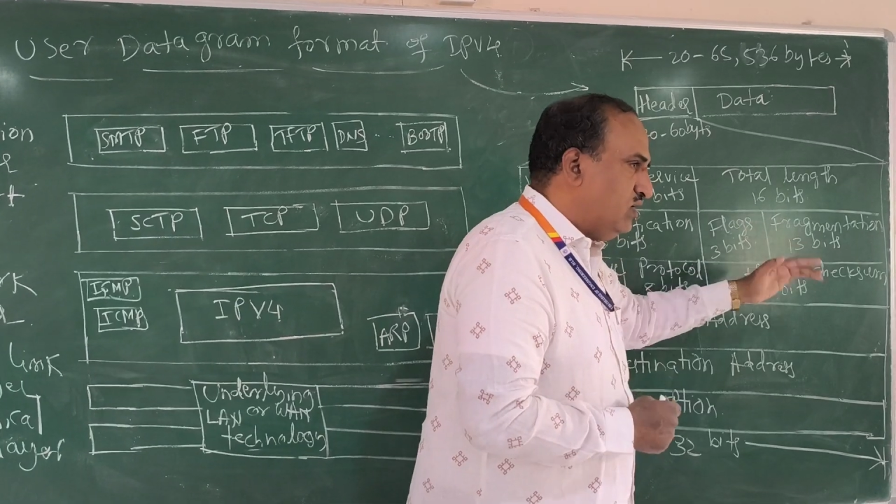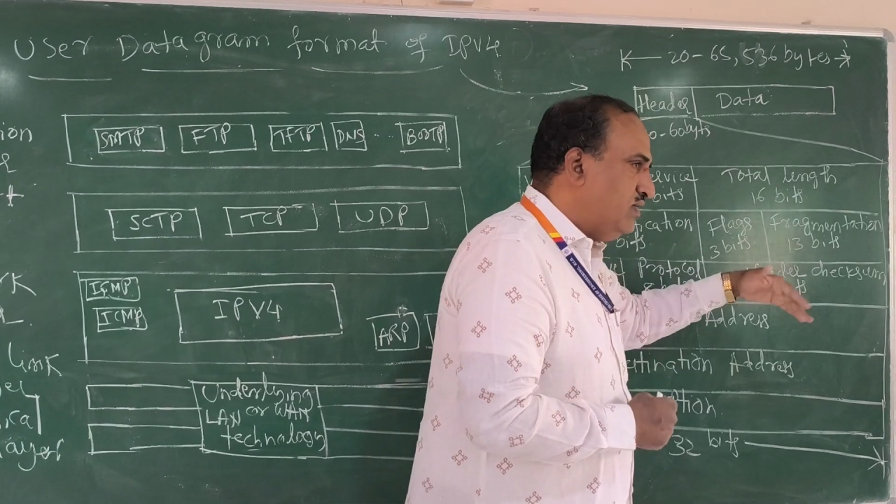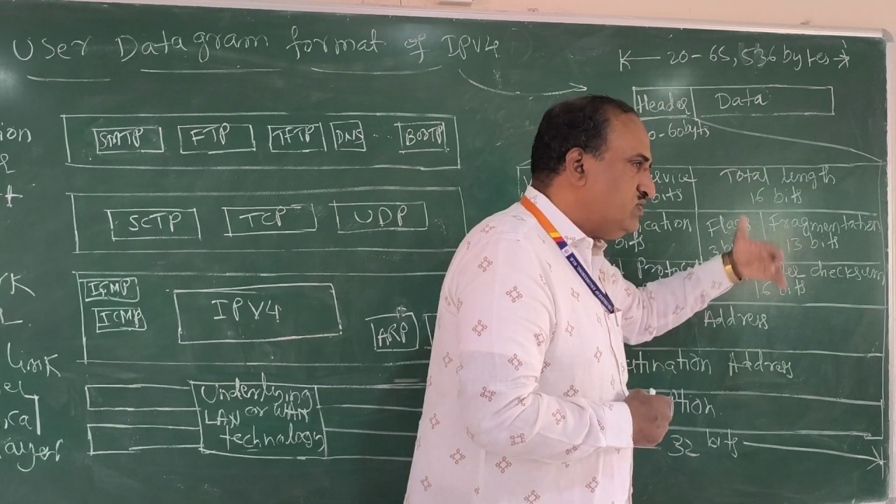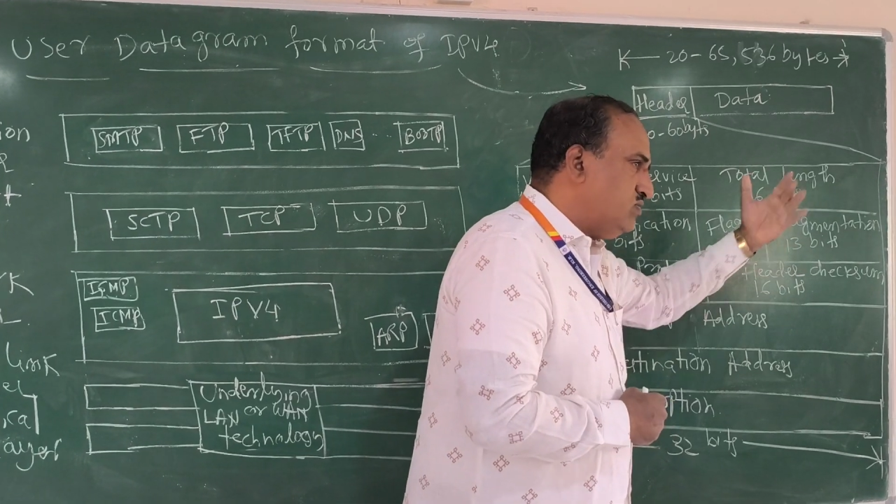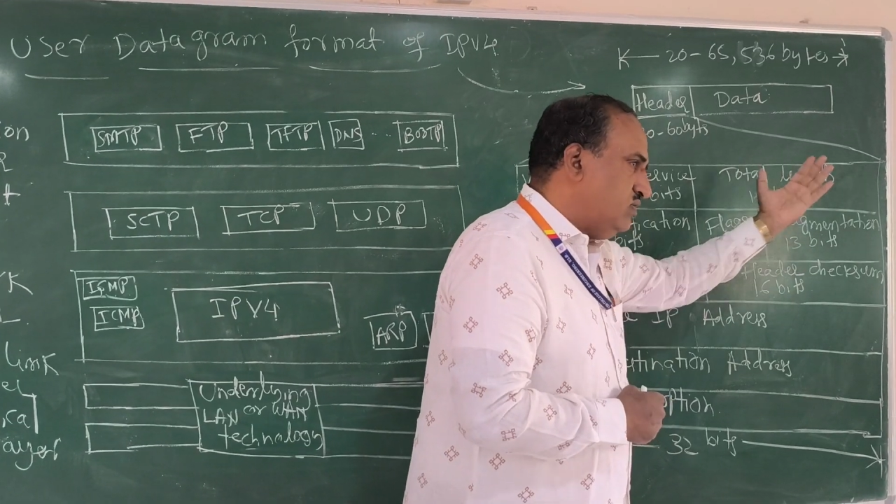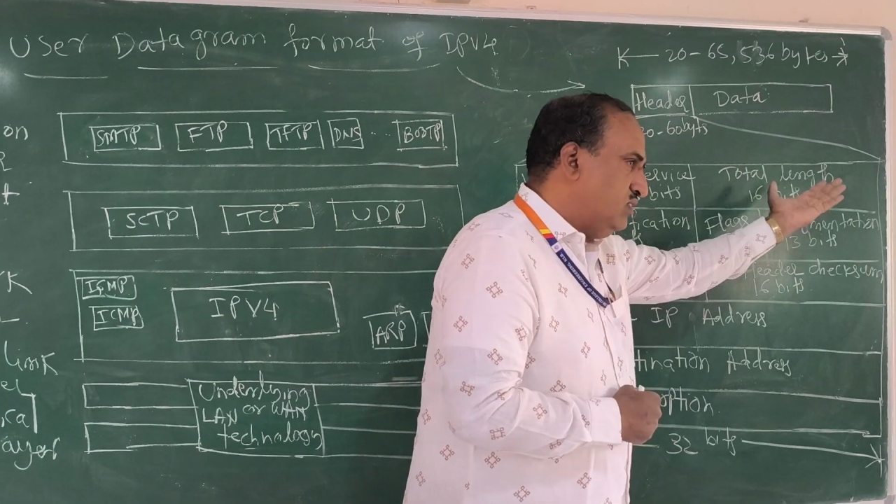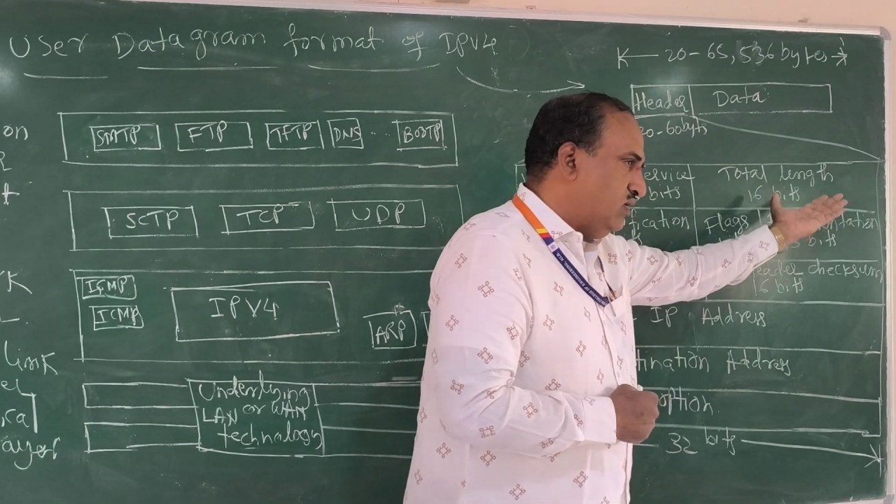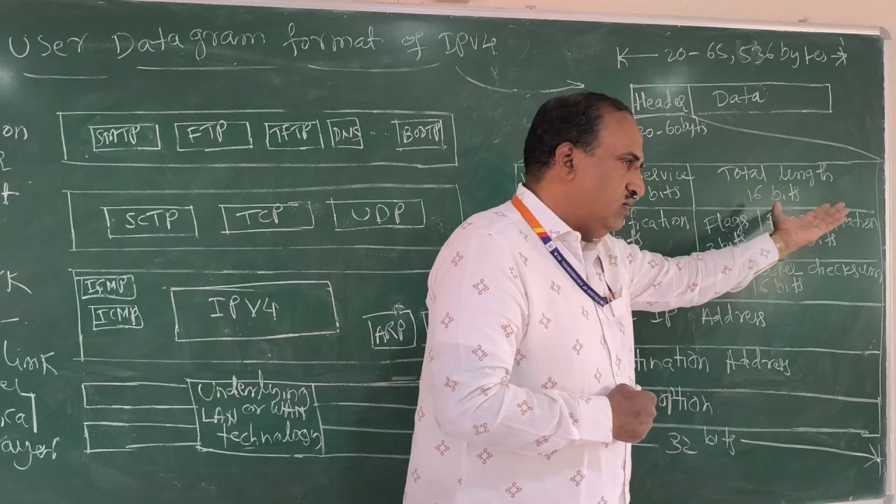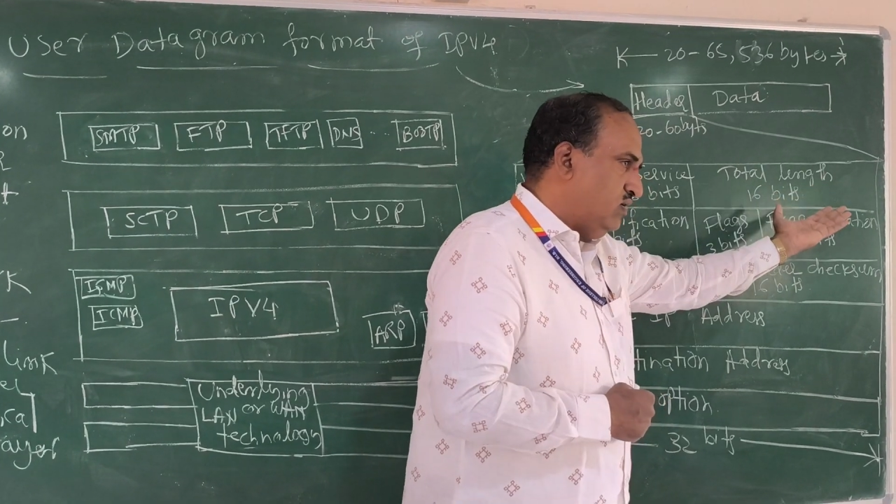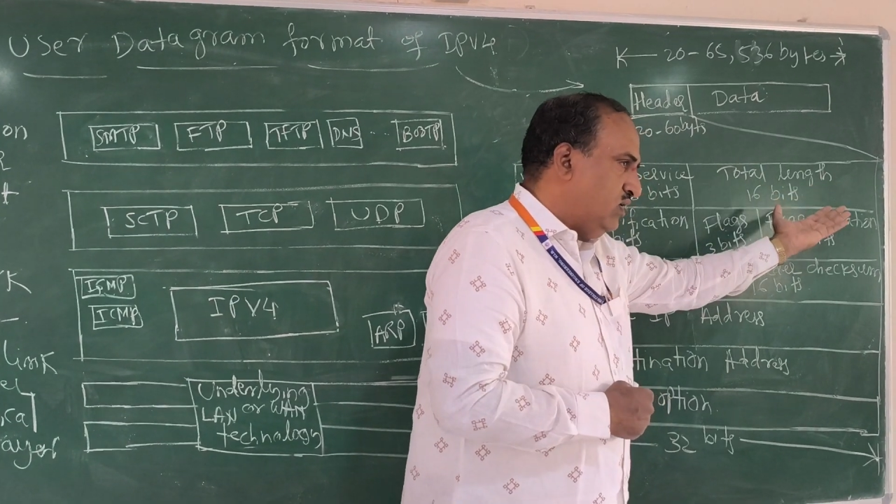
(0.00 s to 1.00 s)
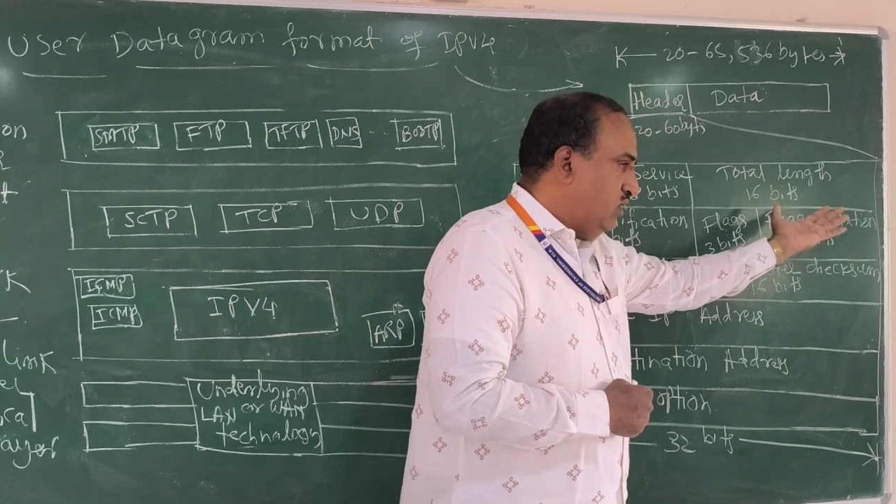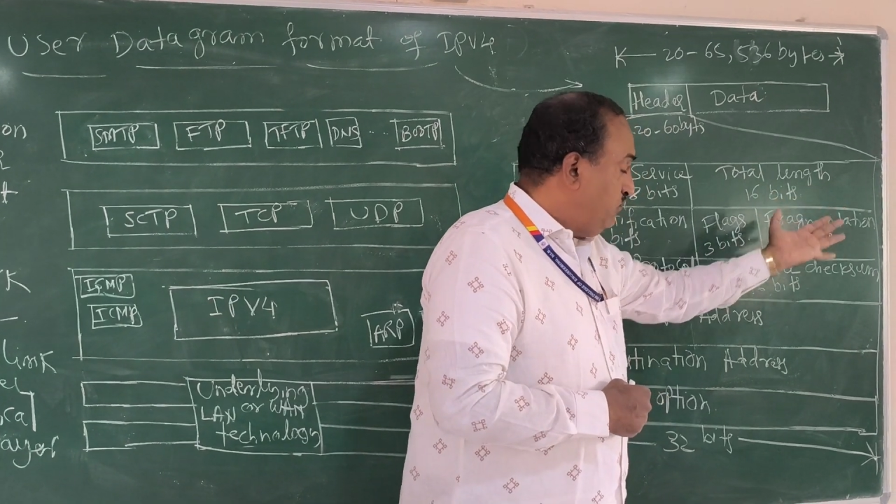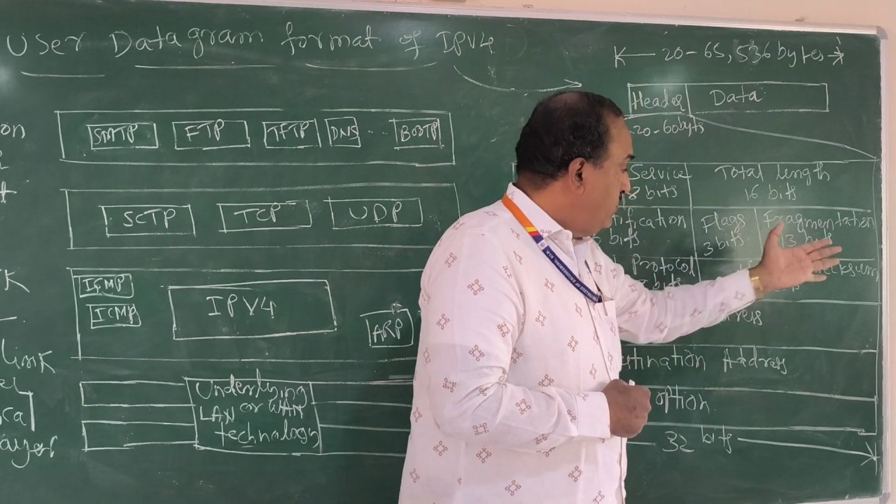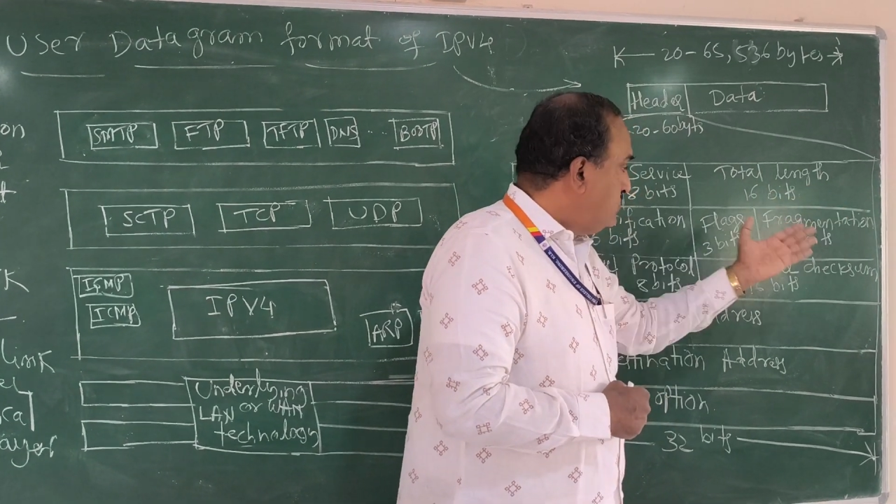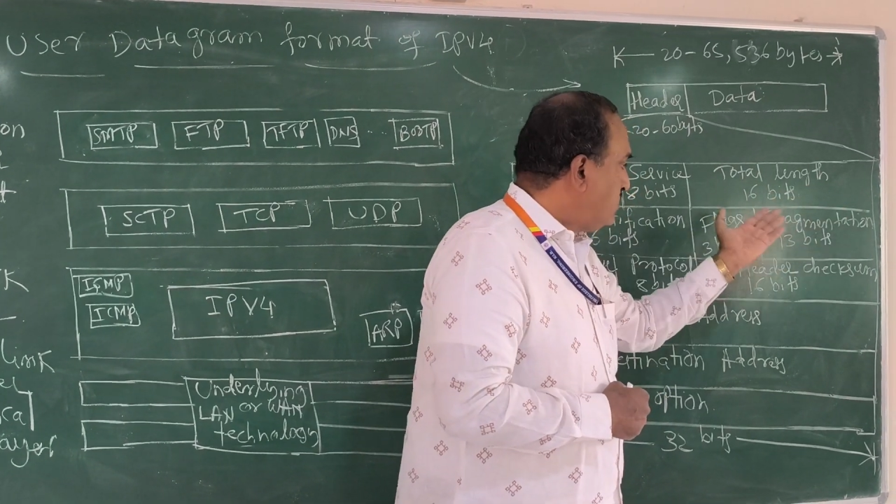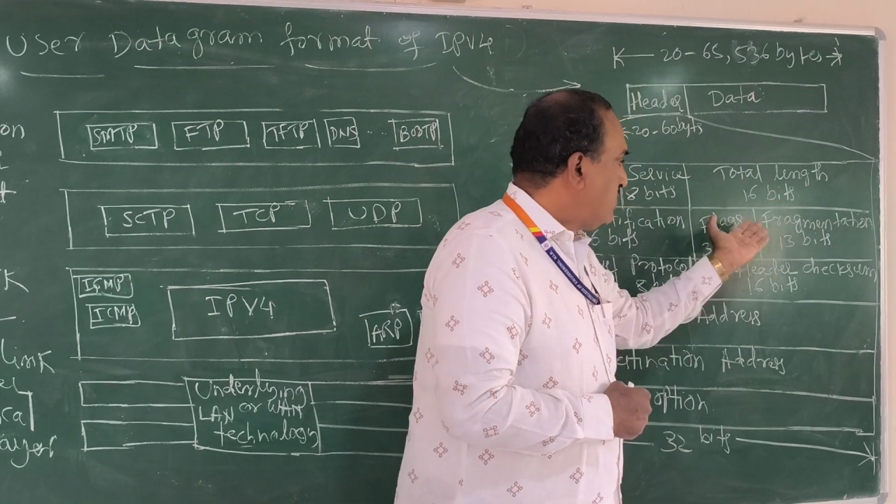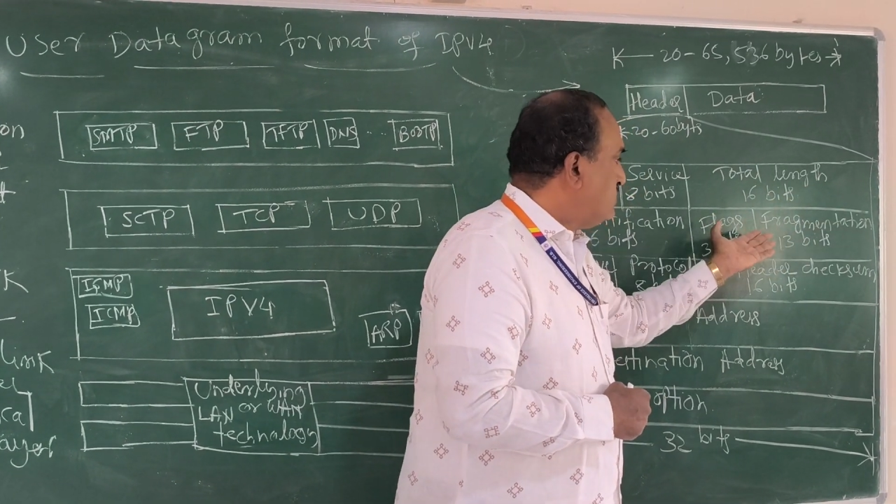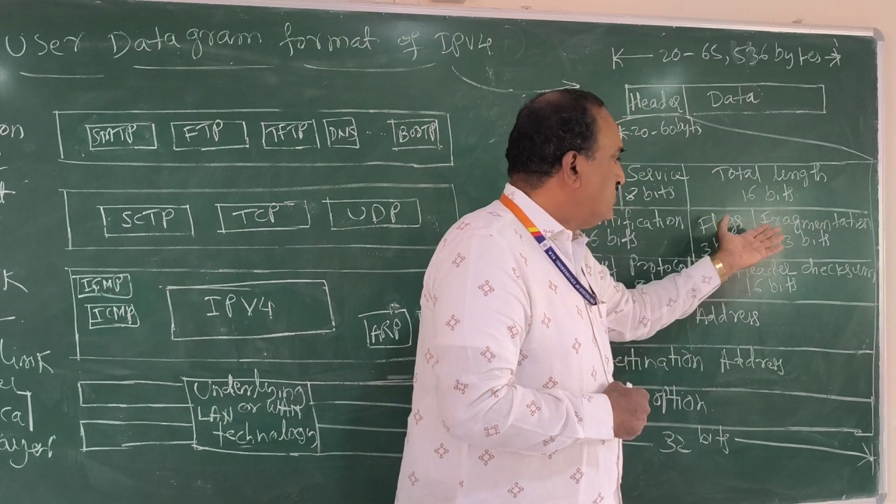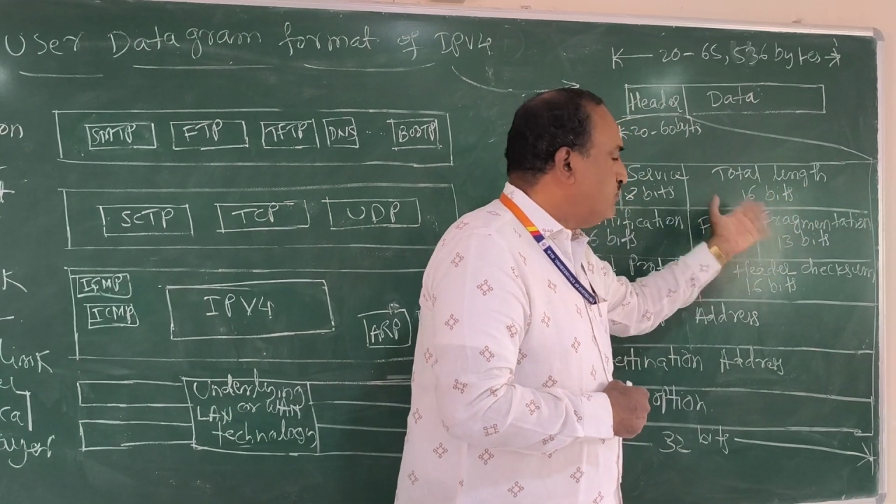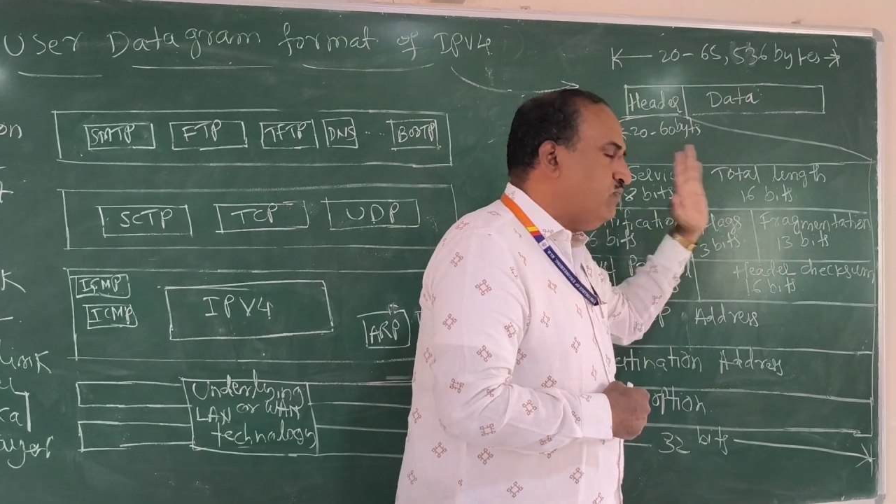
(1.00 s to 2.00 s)
This in the future
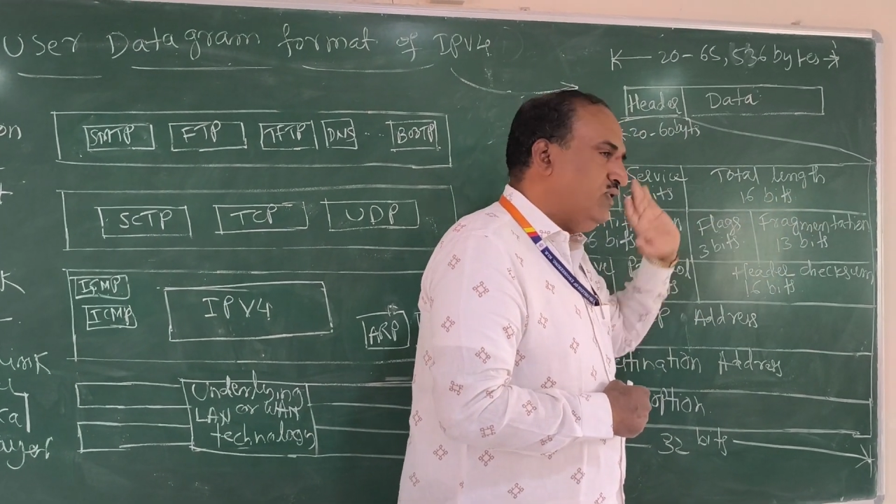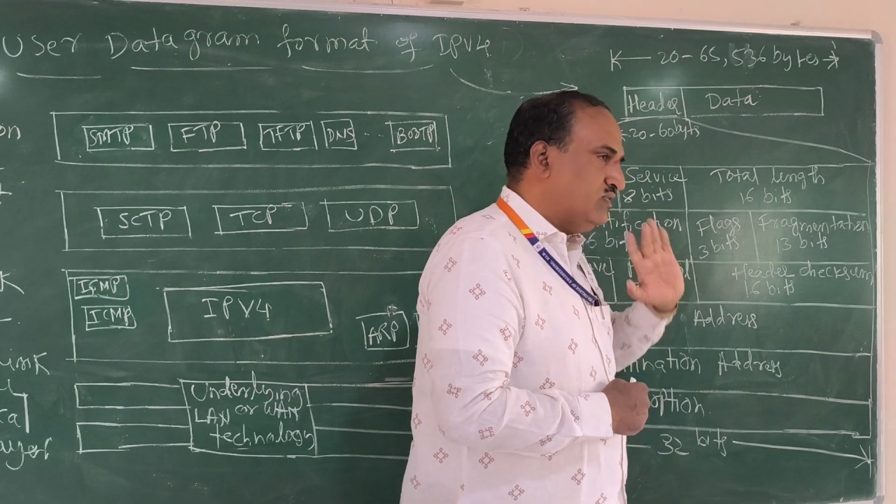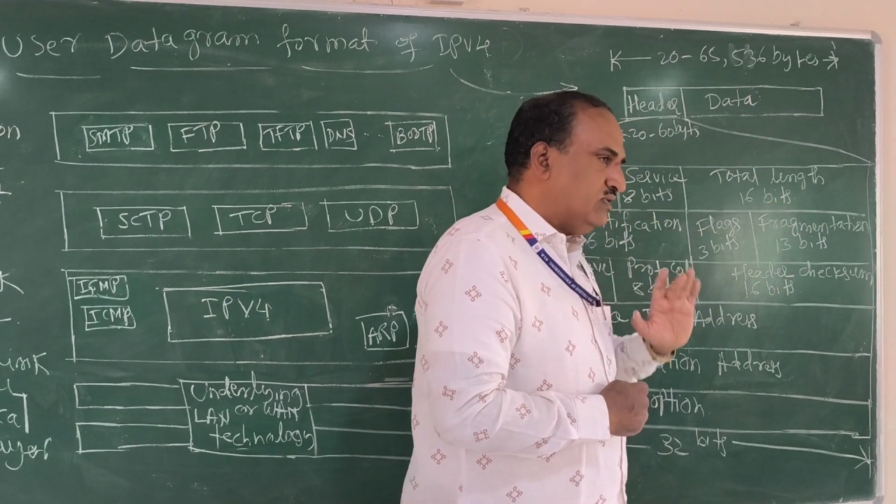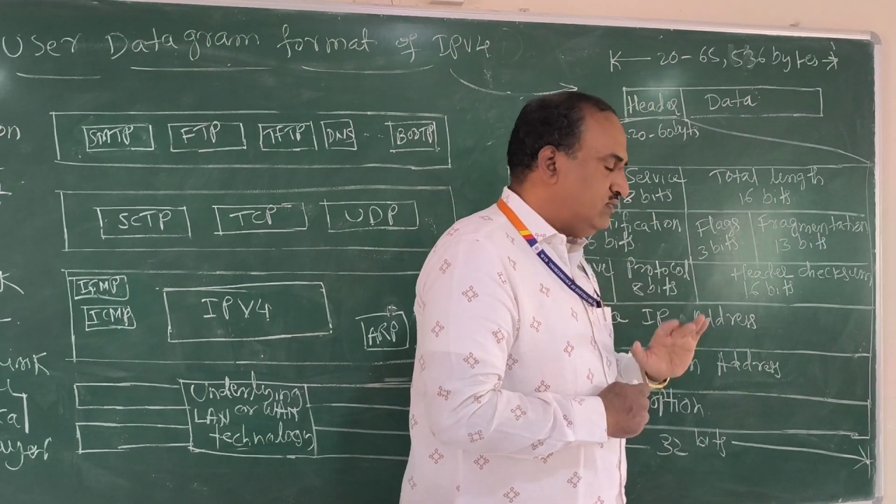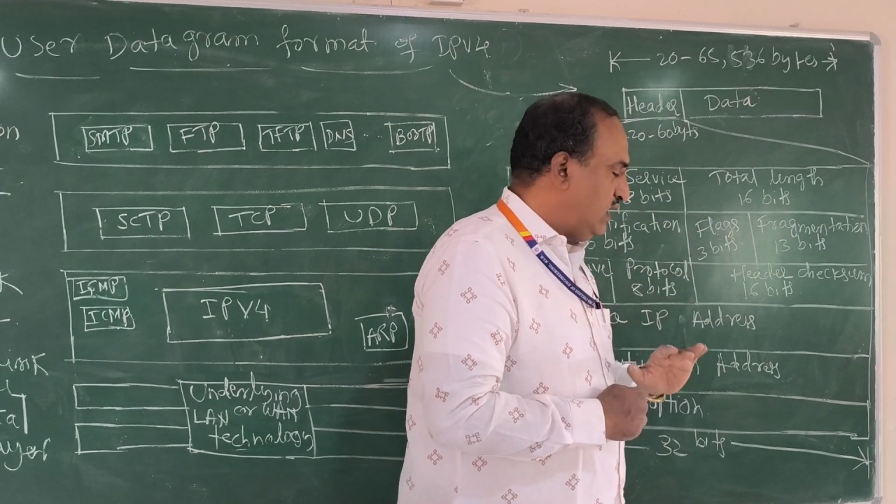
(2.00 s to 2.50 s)
classes we will discuss